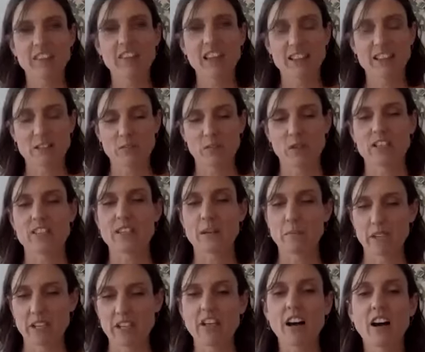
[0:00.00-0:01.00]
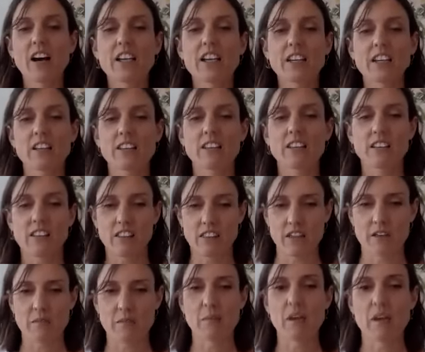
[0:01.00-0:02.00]
where somebody guiding
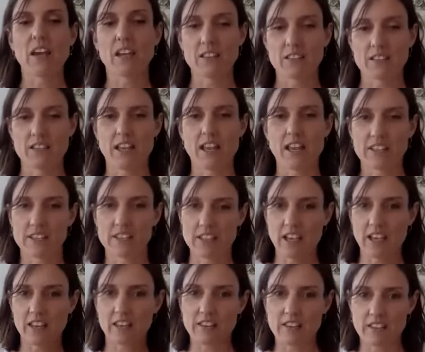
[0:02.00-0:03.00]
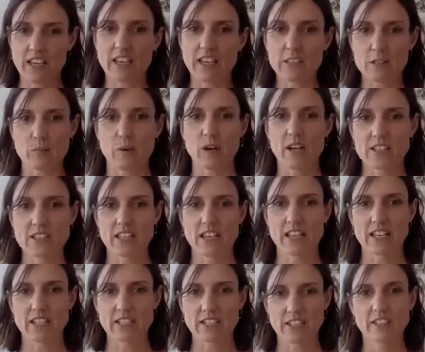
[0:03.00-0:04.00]
them and saying take X, Y,
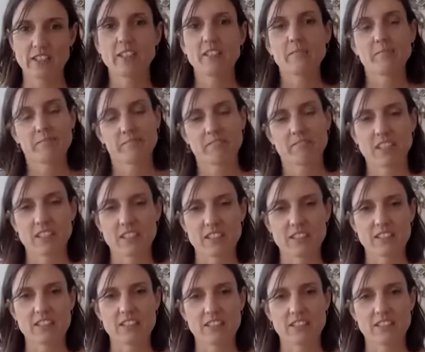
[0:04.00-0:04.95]
Z is